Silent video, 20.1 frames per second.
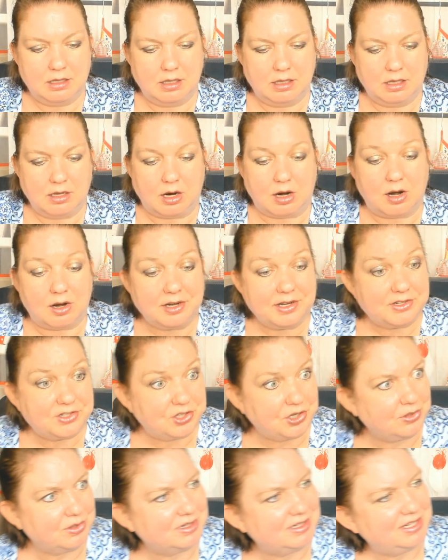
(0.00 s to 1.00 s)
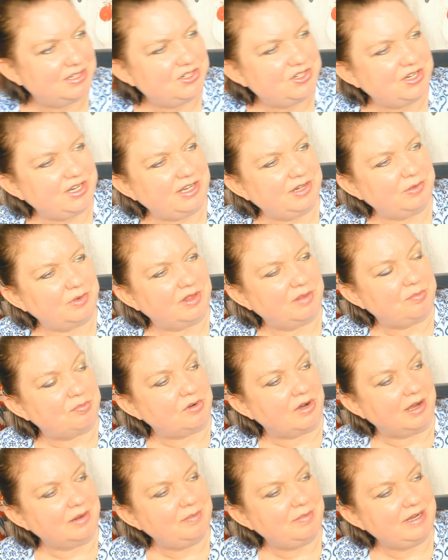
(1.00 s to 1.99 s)
artichoke tagine with
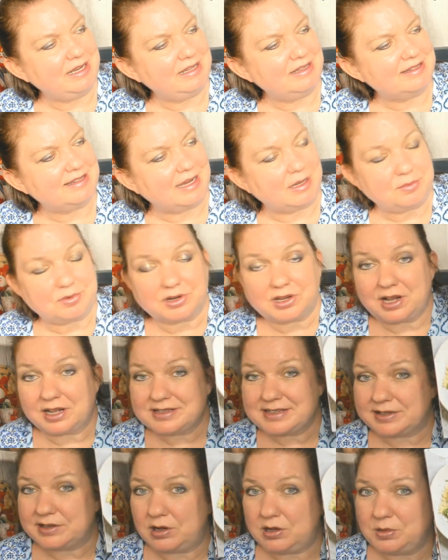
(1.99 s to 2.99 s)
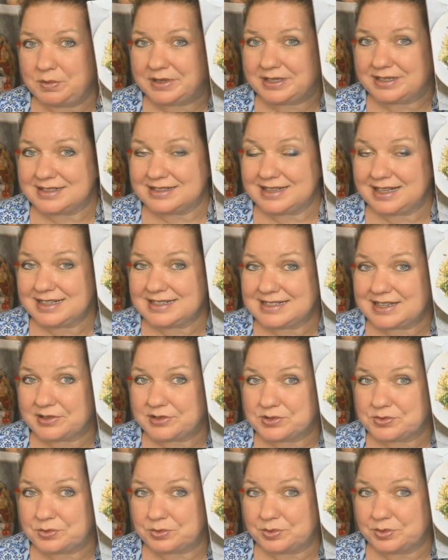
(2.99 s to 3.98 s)
broad beans, apricots, and almonds. That
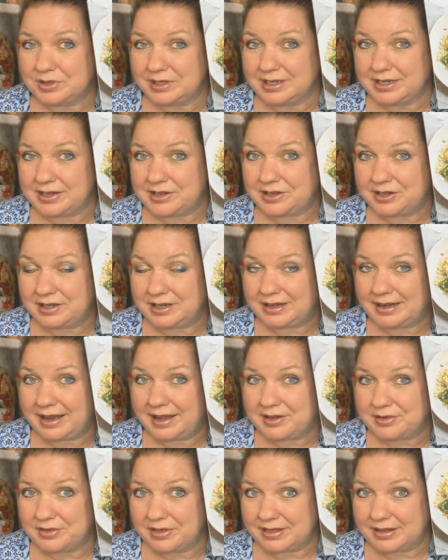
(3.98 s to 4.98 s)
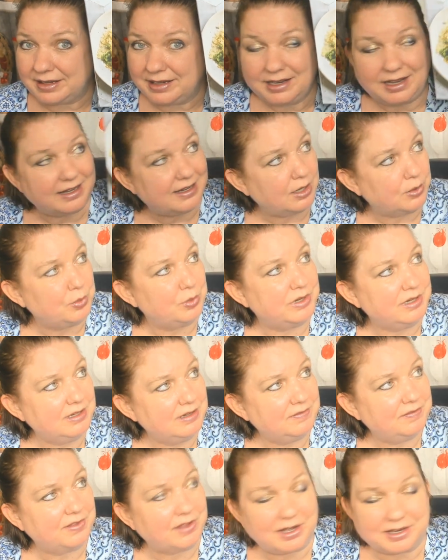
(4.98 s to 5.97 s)
sounds really good and healthy, and I wouldn't
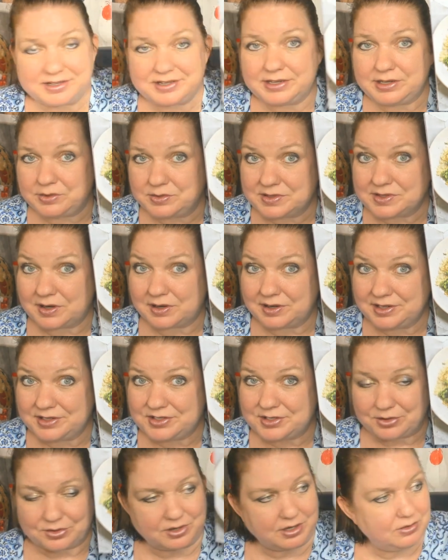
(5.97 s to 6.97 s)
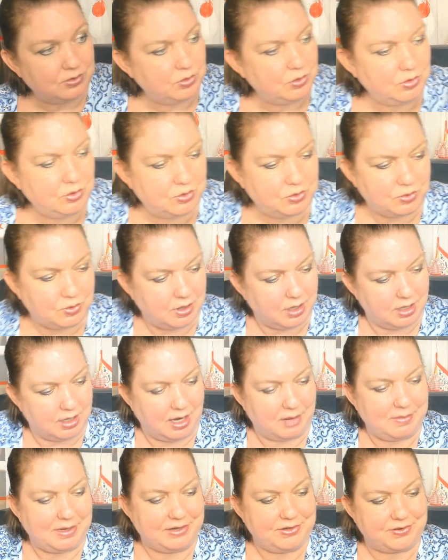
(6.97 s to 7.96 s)
have thought to use artichoke. Ooh, I
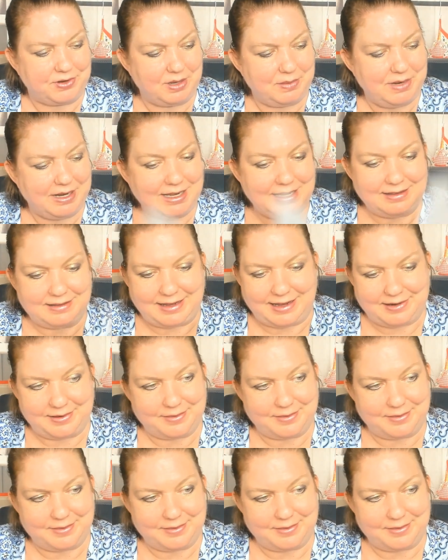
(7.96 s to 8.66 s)
might try making that.